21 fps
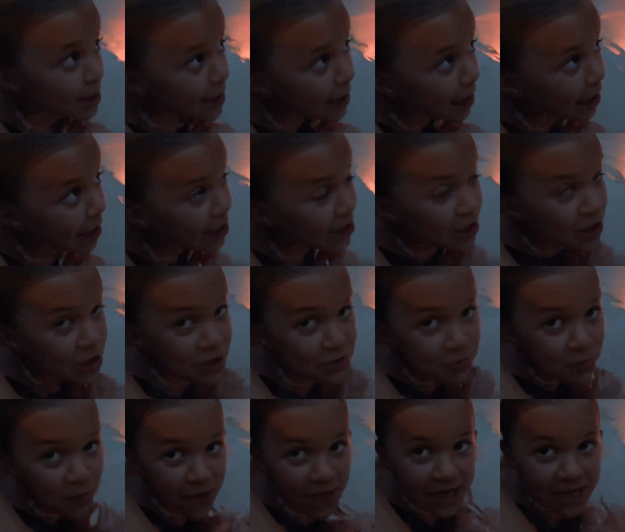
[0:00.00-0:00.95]
Getting the
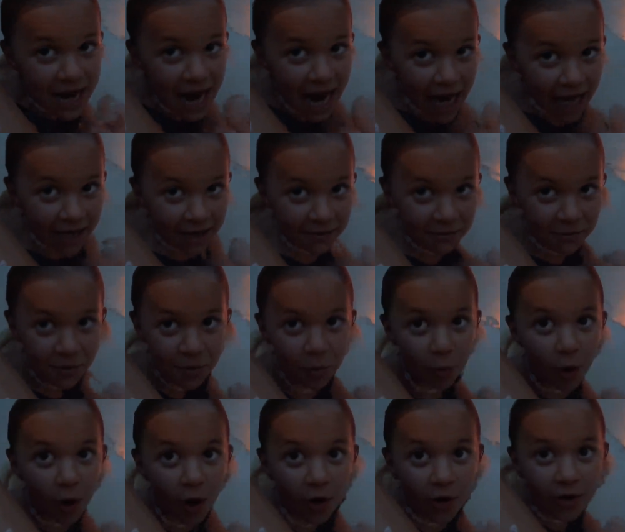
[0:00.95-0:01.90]
spray daddy.
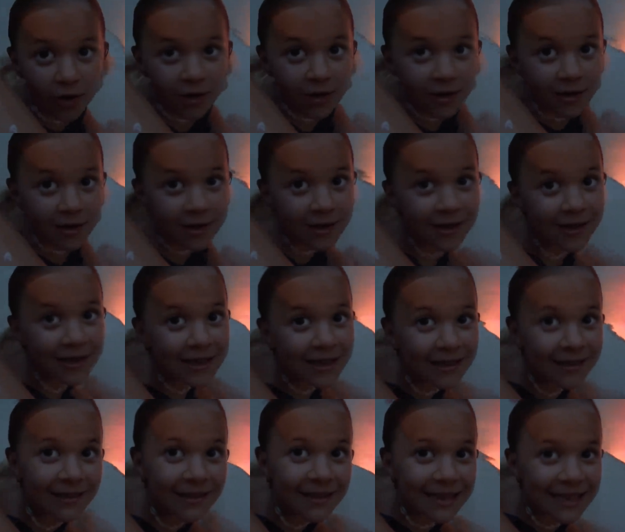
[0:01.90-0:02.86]
Getting the spray daddy with
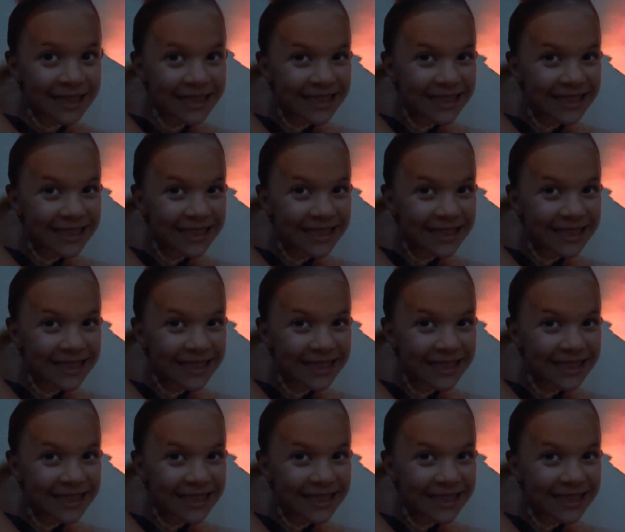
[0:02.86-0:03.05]
the